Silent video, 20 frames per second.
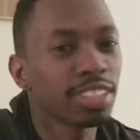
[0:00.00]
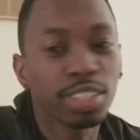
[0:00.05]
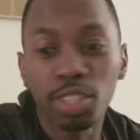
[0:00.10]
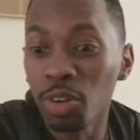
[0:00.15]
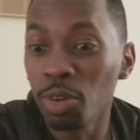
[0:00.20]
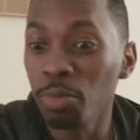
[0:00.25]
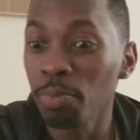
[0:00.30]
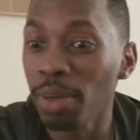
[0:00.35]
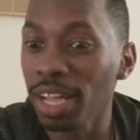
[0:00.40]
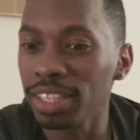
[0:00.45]

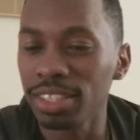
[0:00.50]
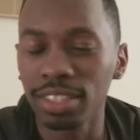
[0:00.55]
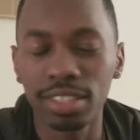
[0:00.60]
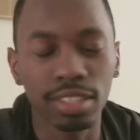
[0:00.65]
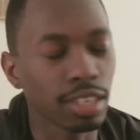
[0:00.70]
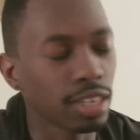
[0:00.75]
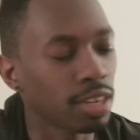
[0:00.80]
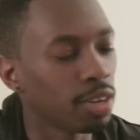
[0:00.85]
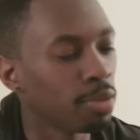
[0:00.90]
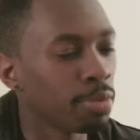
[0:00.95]
Dude, my.
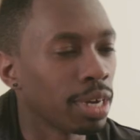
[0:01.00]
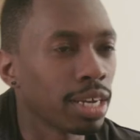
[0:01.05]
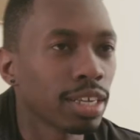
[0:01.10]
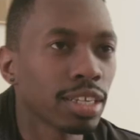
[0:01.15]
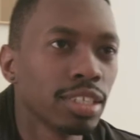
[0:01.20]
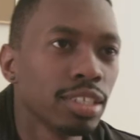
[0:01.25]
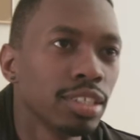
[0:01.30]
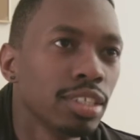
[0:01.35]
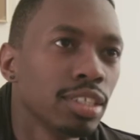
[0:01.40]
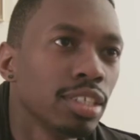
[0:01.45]
Oh, I'm
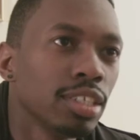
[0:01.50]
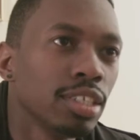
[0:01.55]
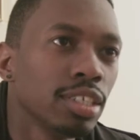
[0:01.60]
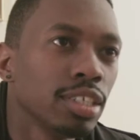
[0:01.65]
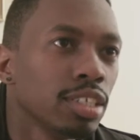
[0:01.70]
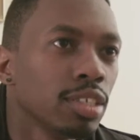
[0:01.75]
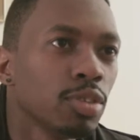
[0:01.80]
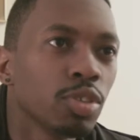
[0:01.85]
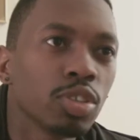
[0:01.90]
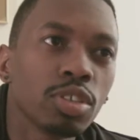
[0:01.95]
sorry.
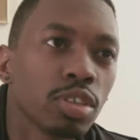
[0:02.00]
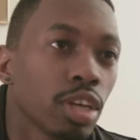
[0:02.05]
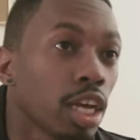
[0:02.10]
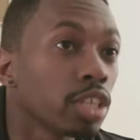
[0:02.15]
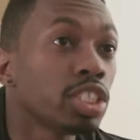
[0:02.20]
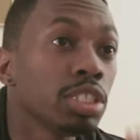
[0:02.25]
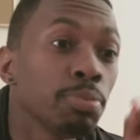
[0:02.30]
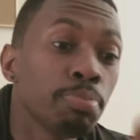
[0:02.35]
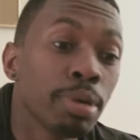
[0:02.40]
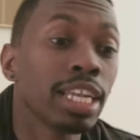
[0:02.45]

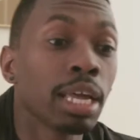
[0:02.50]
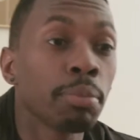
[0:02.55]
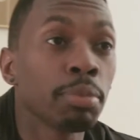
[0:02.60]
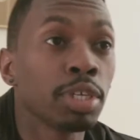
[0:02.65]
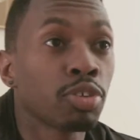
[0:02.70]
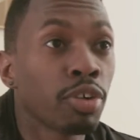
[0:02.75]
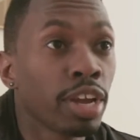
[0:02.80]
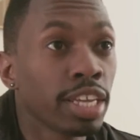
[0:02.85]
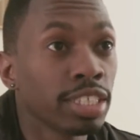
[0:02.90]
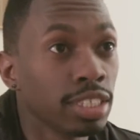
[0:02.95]
She better be
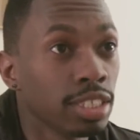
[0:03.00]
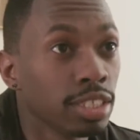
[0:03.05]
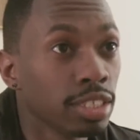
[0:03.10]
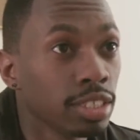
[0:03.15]
crazy.